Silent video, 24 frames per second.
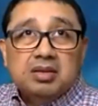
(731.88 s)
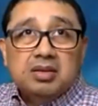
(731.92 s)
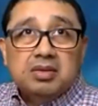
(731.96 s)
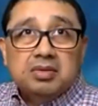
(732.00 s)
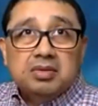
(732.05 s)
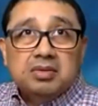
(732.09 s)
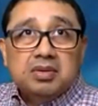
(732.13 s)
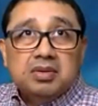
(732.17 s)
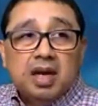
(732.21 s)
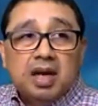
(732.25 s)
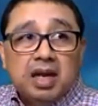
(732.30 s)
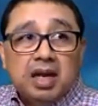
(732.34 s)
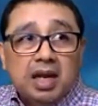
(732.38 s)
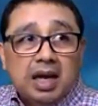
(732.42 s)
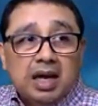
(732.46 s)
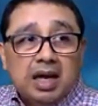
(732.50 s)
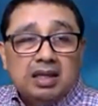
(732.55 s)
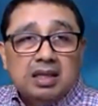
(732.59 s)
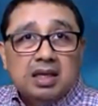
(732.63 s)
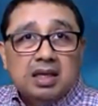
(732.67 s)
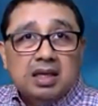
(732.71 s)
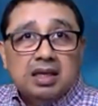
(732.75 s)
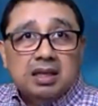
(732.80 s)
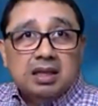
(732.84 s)
to a
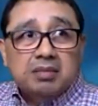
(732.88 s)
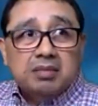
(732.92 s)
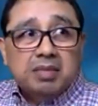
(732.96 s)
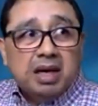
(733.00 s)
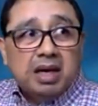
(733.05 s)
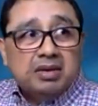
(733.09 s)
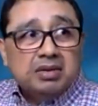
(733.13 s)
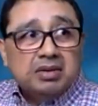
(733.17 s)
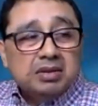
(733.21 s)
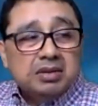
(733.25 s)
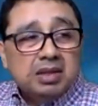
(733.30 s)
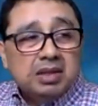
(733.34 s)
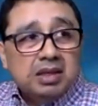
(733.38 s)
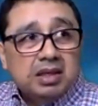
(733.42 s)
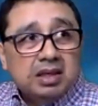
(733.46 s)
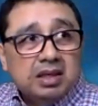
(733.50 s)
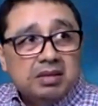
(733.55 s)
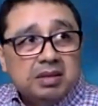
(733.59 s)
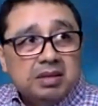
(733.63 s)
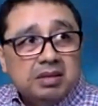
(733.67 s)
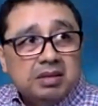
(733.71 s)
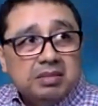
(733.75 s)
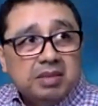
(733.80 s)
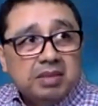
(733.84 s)
lot
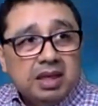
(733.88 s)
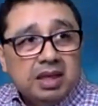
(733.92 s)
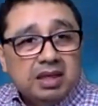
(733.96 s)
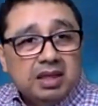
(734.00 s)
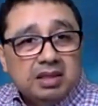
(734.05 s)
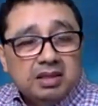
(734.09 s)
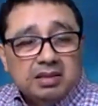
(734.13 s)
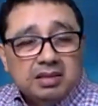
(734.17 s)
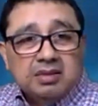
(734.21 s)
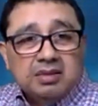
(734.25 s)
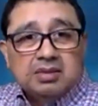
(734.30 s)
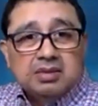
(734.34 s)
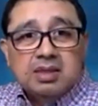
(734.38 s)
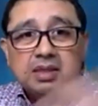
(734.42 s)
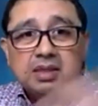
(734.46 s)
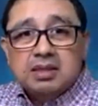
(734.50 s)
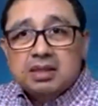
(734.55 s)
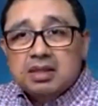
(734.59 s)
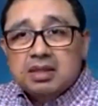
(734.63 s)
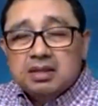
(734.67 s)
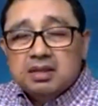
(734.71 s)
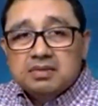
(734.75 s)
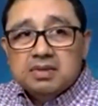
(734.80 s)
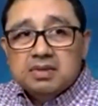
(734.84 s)
the mic is so
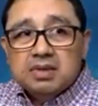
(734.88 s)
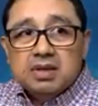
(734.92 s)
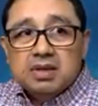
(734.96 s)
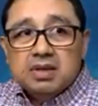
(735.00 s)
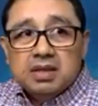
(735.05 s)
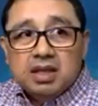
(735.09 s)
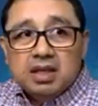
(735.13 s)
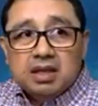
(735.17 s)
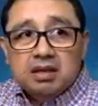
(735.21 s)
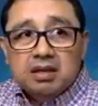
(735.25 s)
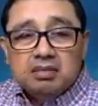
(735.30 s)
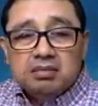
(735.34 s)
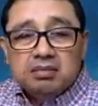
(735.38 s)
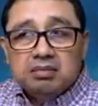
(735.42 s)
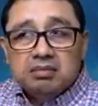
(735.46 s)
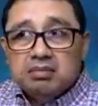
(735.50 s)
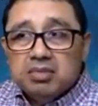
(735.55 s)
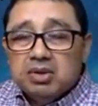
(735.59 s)
sensitive, so it can